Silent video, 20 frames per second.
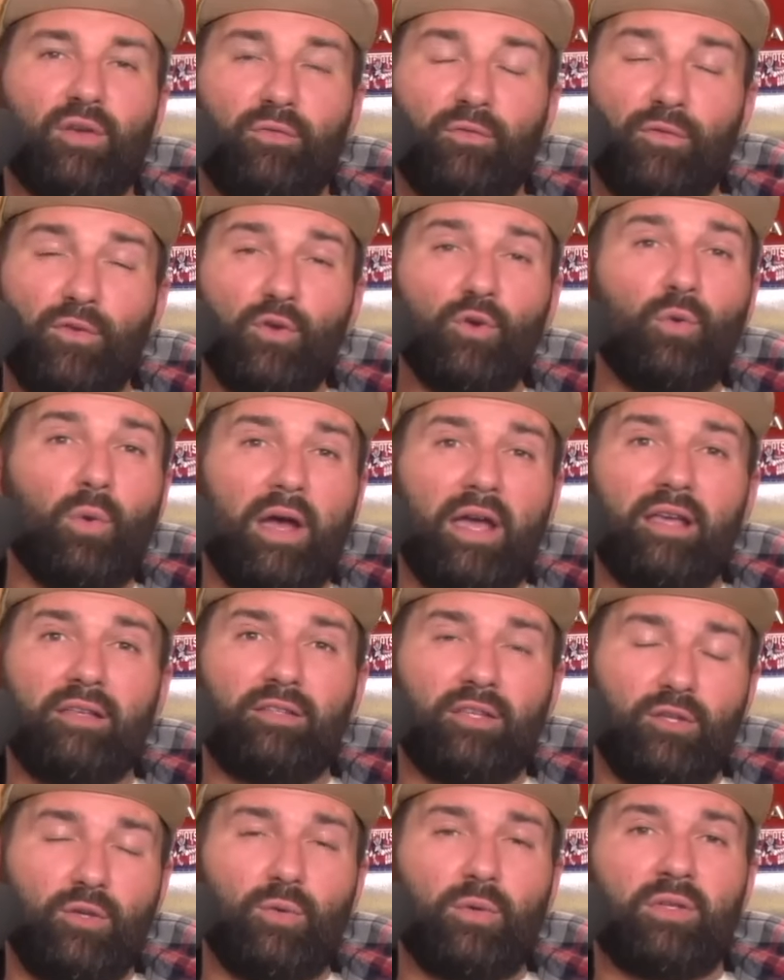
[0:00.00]
a few
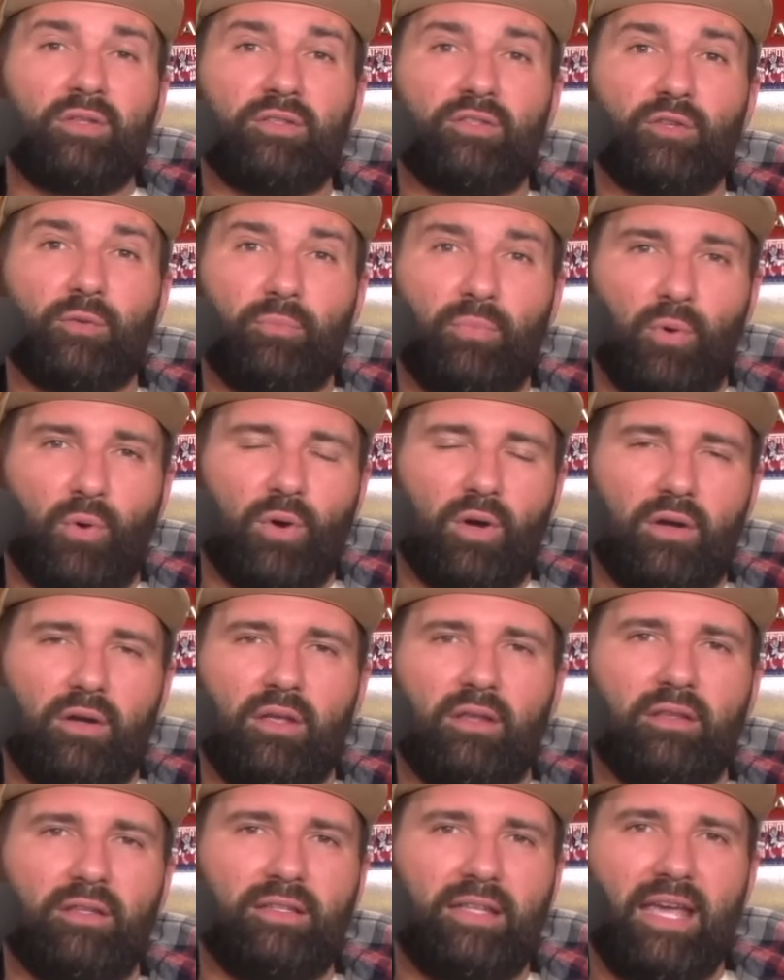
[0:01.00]
ways that you can
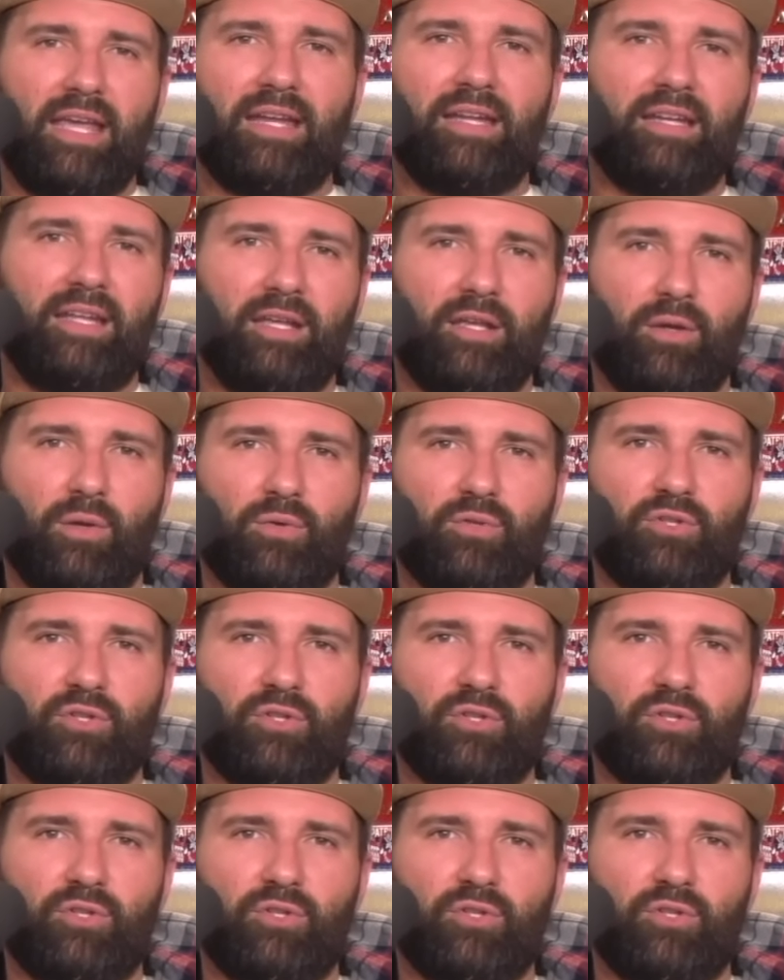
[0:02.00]
support the Dan and Ninko